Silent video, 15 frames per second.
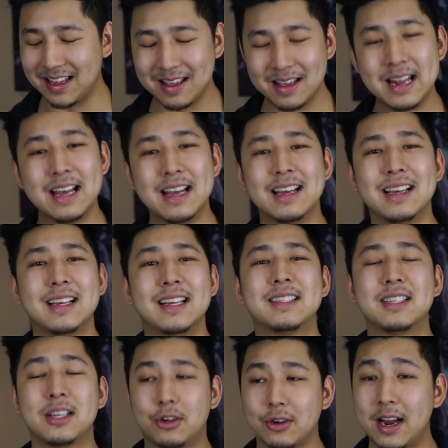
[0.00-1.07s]

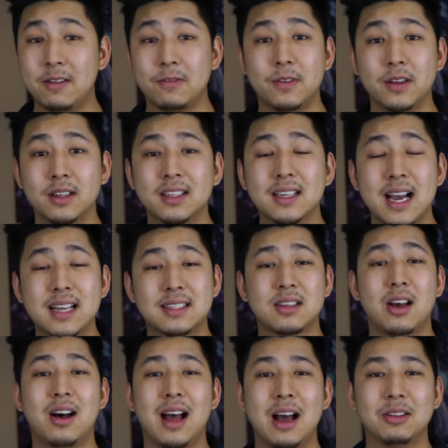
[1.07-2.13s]
It's a great feeling. You guys
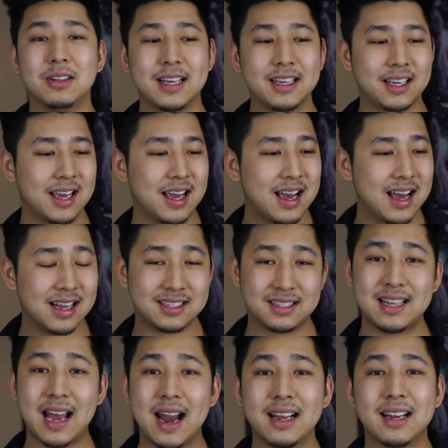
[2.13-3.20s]
saw how like
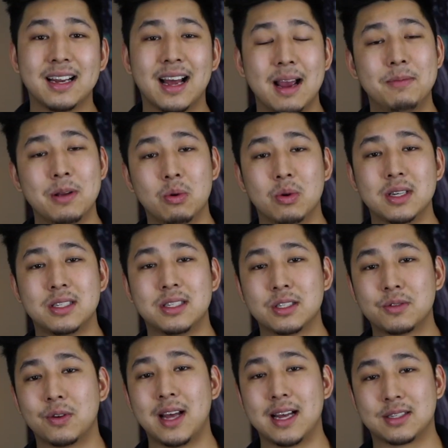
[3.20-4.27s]
ecstatic and hyped I was
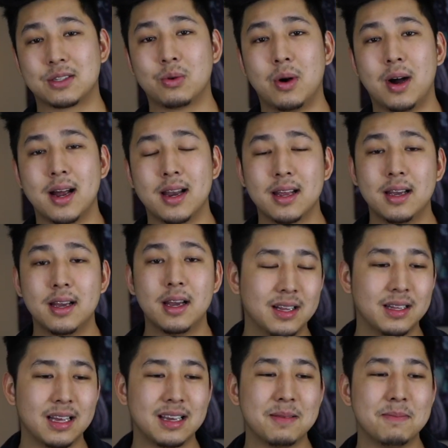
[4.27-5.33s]
just for that squat.
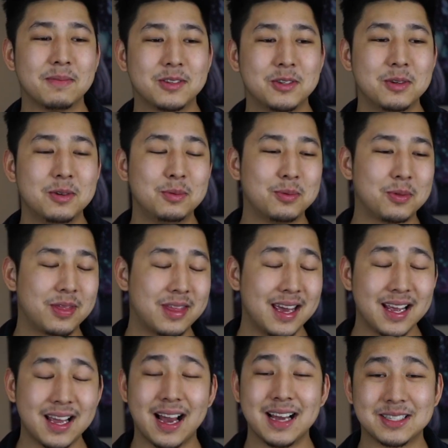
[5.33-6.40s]
Like to
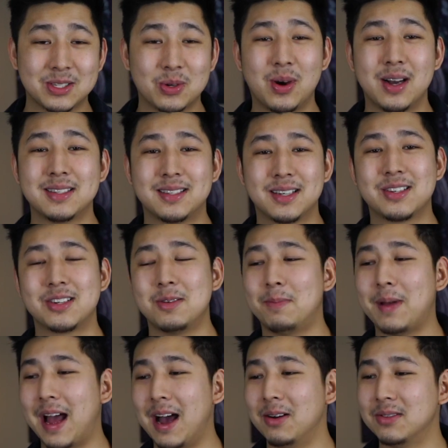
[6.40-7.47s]
think I squat 600
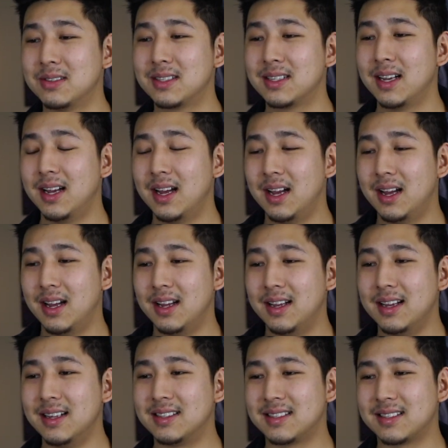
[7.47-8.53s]
pounds,
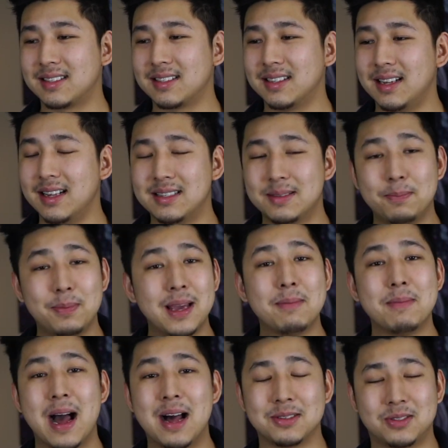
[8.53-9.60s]
it's a
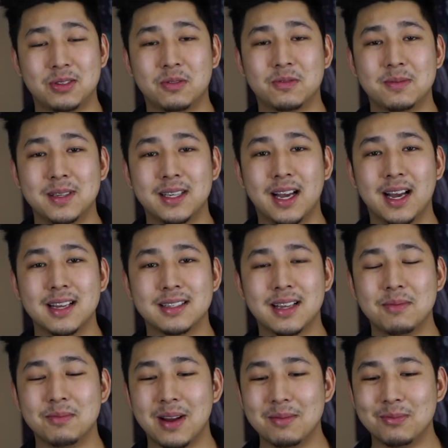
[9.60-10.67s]
big milestone for me, guys.
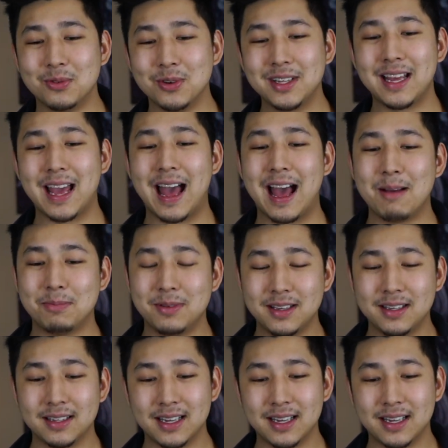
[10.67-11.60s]
I'm really happy.